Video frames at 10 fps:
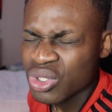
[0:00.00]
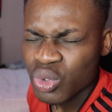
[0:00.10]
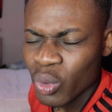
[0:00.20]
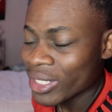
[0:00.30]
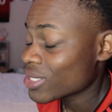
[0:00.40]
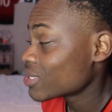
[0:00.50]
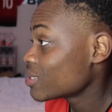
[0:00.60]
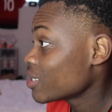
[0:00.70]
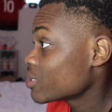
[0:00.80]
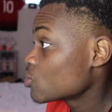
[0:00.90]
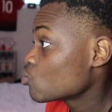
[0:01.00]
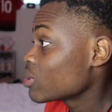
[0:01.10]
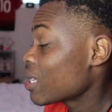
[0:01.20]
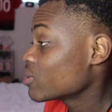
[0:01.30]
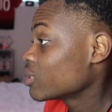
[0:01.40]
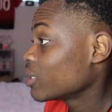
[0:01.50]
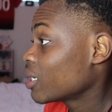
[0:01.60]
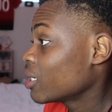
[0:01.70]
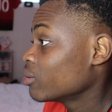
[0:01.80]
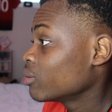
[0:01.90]
twenty-sixth two thousand
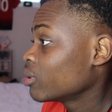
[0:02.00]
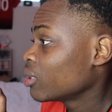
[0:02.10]
nine,